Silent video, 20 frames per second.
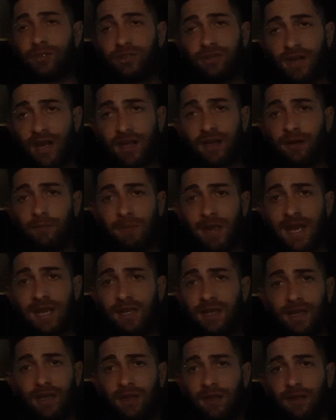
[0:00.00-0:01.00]
you're not gonna
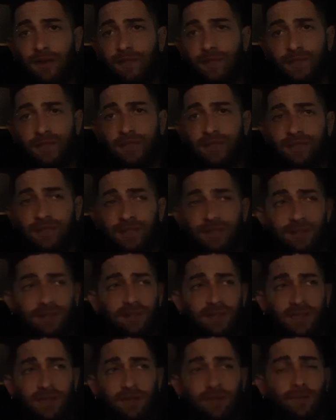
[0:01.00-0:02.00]
make it if you're just
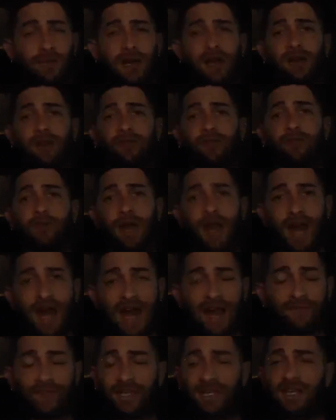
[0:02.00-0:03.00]
sitting around. You
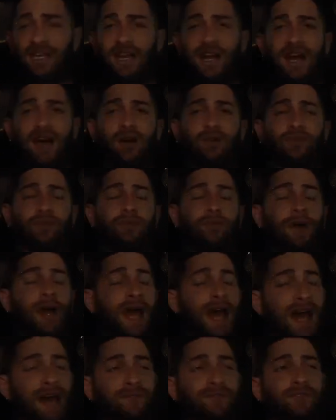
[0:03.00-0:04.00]
have to get out. You
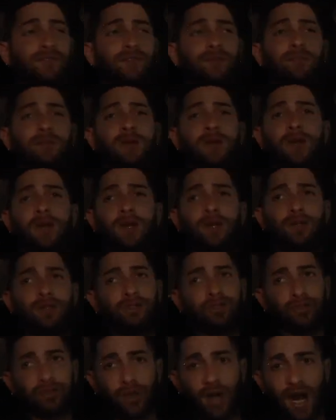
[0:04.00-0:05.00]
have to
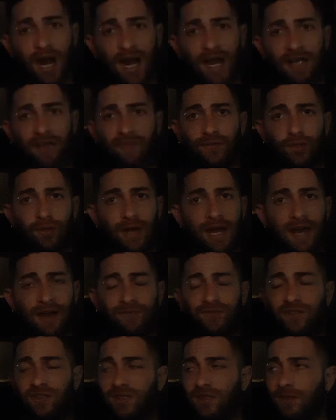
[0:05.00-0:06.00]
drive. You
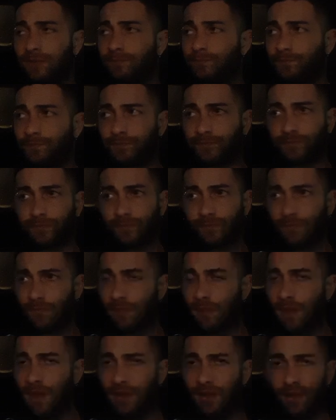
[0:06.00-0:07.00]
have to,
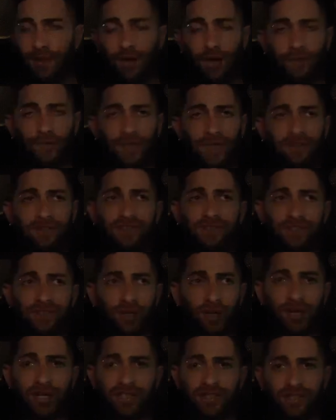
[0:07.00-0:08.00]
you know, if you get
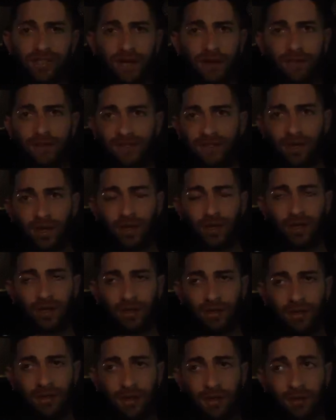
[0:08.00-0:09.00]
discouraged at every
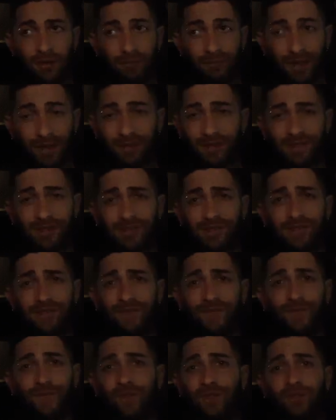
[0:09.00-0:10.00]
turn, maybe this
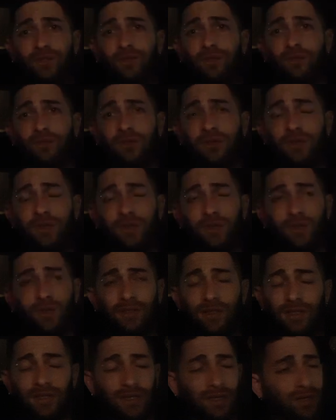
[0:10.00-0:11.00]
isn't for you.
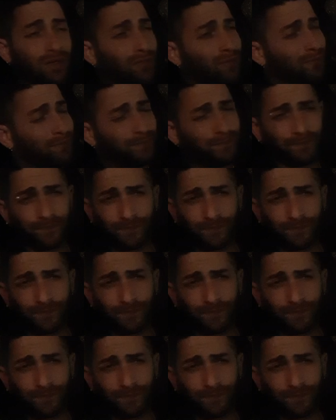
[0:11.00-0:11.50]
You know,